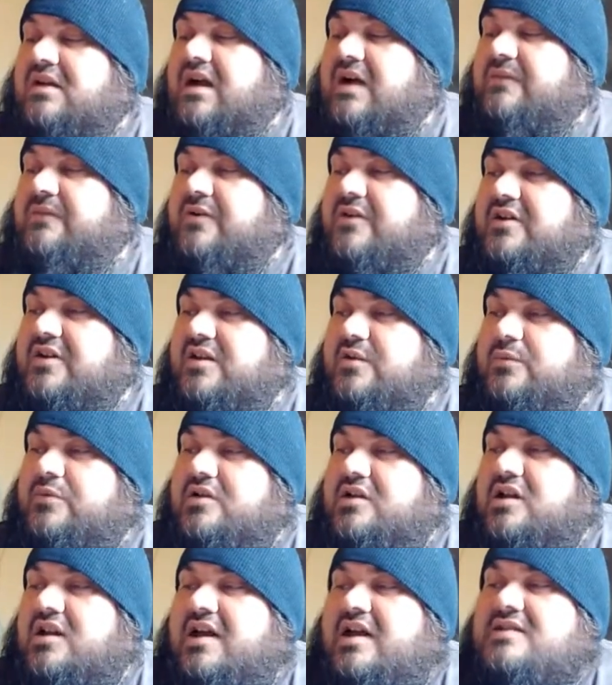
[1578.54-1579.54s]
I figured he
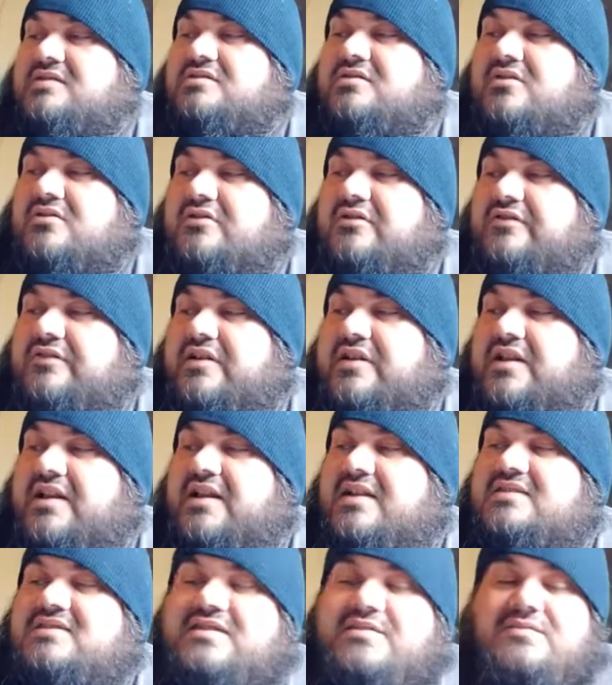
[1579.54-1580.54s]
wouldn't last longer than
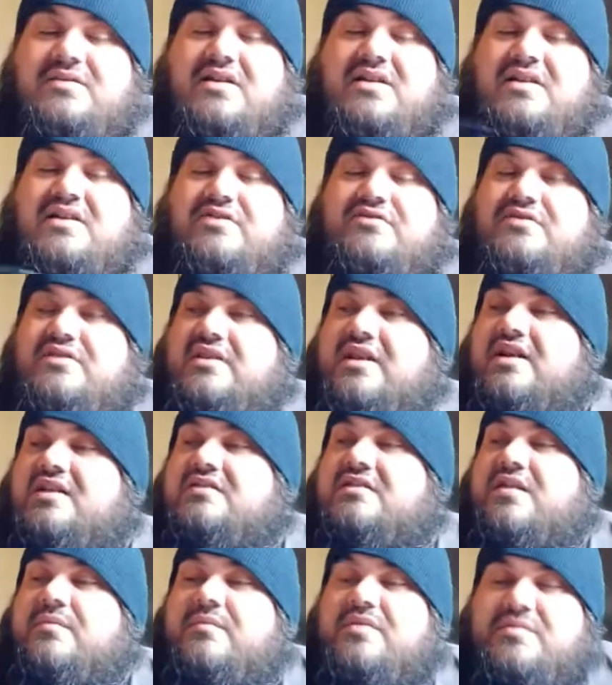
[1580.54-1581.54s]
that. It seems like it usually
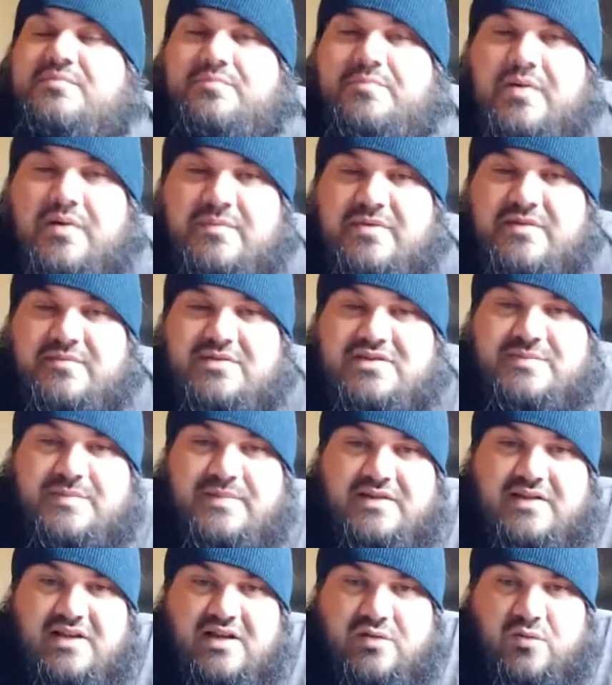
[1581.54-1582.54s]
take that much. Pumpkin must have
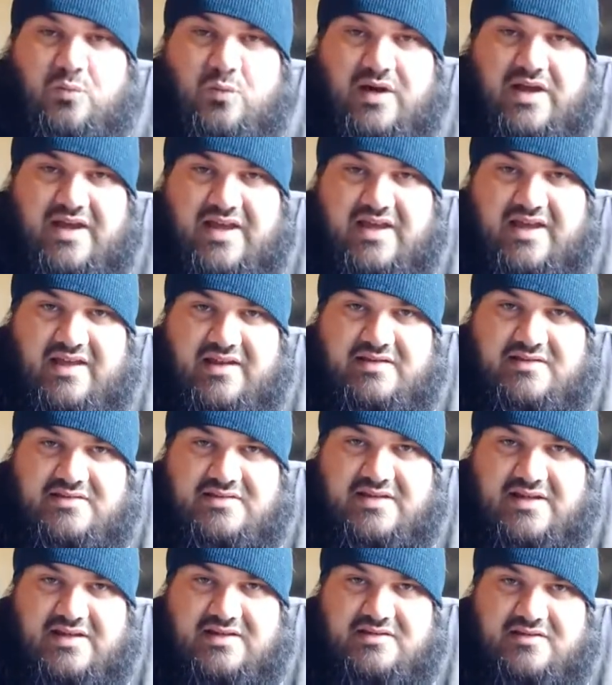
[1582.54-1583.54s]
been like way ahead of
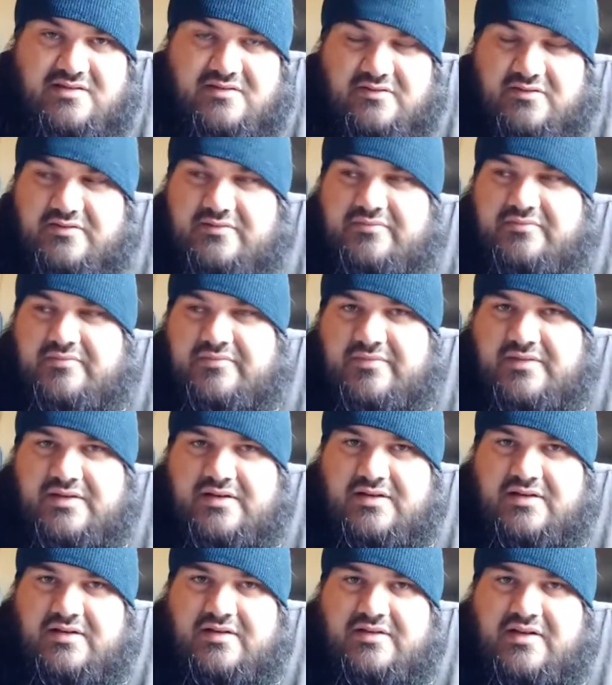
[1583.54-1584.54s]
season, or
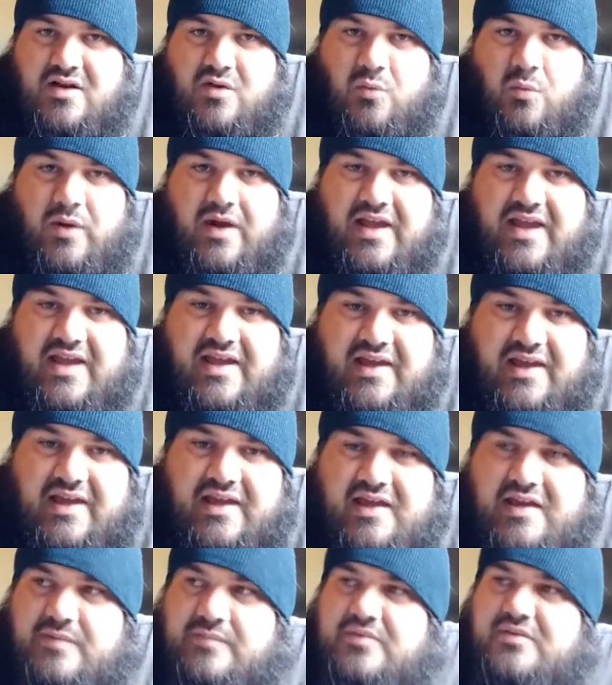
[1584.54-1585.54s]
not way
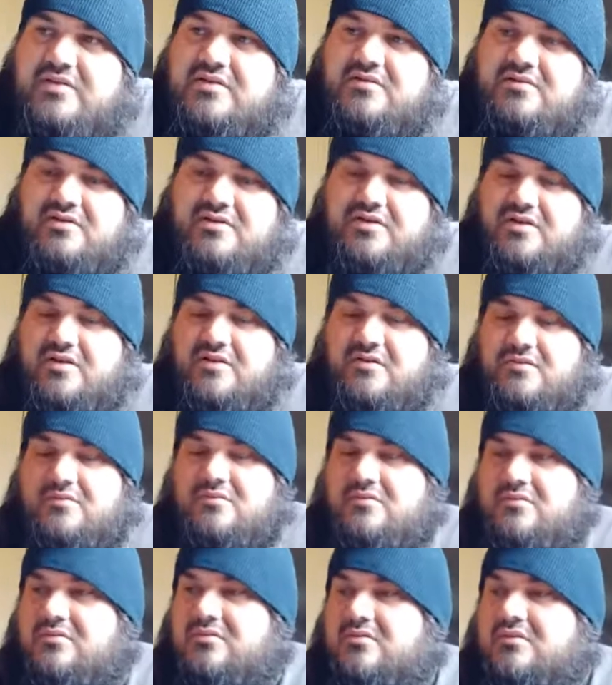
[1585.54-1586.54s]
ahead, but
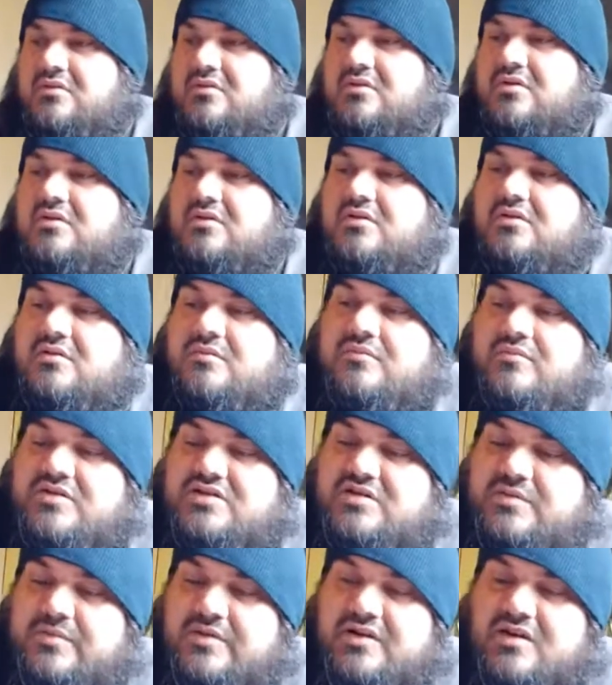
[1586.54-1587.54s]

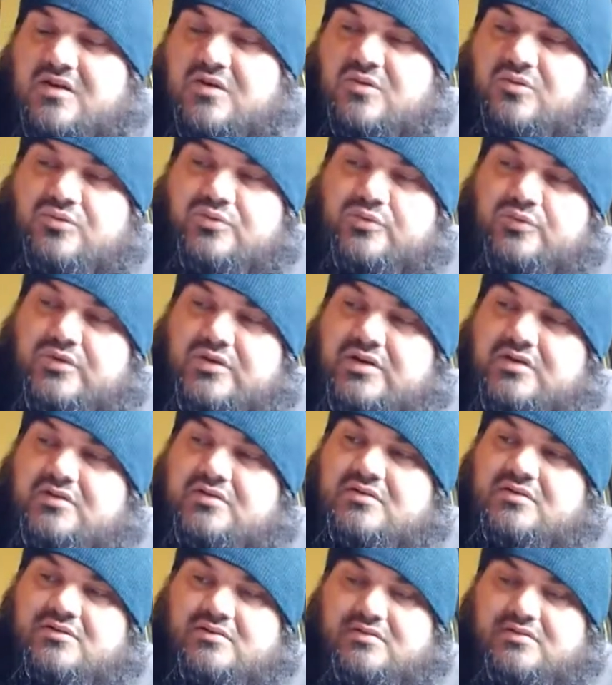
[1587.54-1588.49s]
must have been an old one.